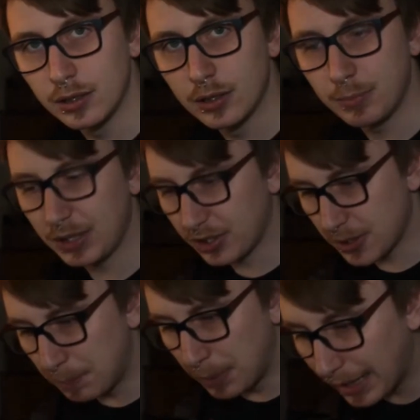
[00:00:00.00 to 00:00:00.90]
because the
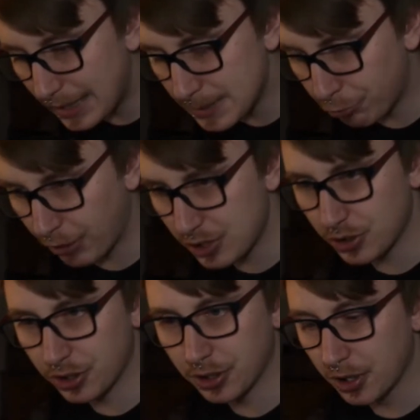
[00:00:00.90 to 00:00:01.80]
police pressured
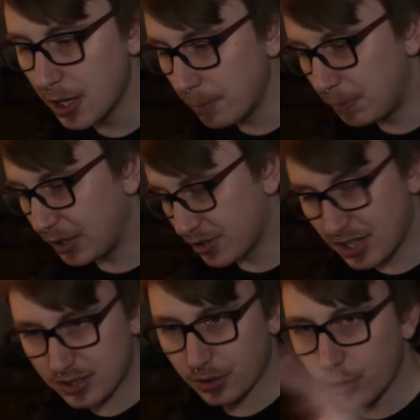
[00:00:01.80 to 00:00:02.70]
her, because
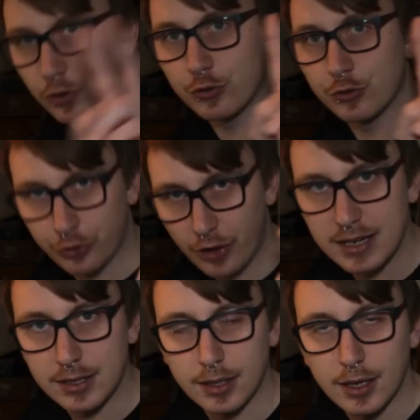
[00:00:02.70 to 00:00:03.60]
this
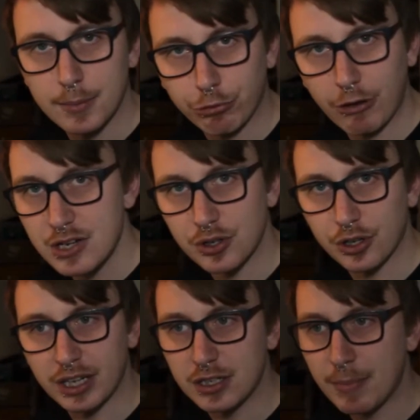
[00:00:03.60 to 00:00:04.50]
friend pressured her
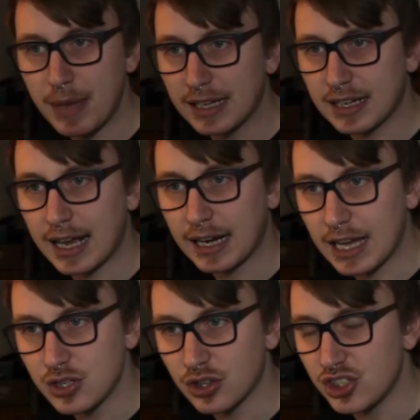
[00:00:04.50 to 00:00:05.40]
into making an
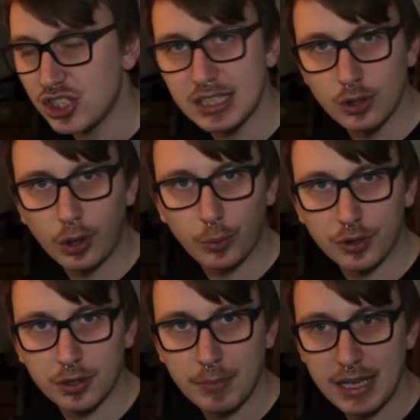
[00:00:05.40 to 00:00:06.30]
allegation that she did not want to
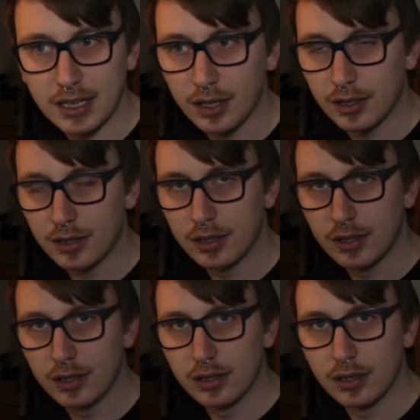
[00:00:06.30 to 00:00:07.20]
make.
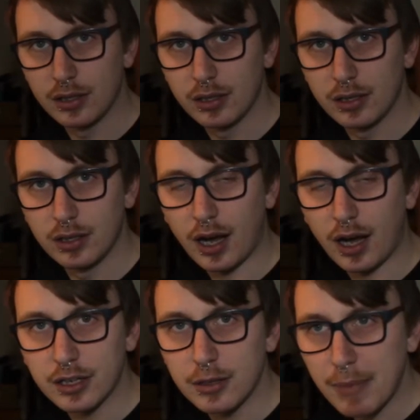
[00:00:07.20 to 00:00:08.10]
I
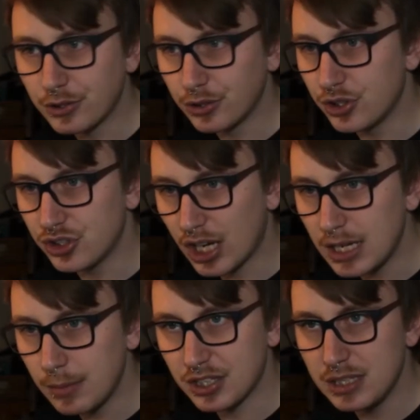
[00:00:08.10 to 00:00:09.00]
can imagine the shame
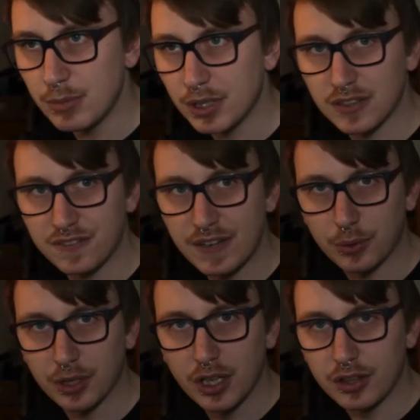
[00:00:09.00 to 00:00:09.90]
that she must have felt,
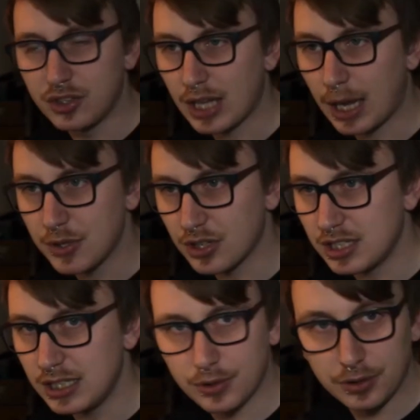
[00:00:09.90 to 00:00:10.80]
the damage that
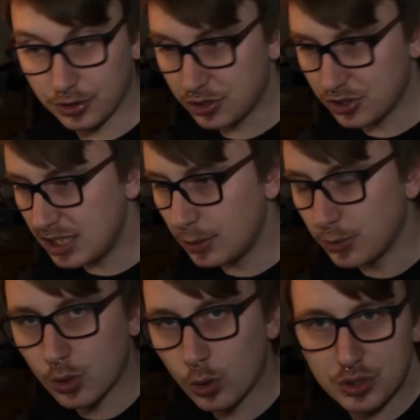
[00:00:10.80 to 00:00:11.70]
she could see she was
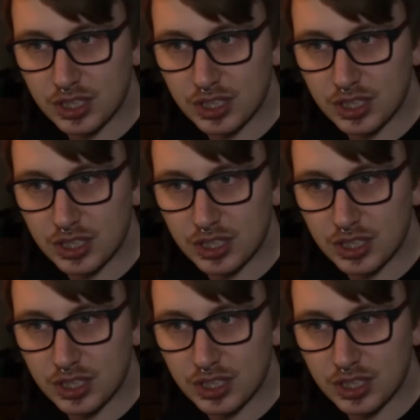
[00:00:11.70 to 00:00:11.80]
causing, and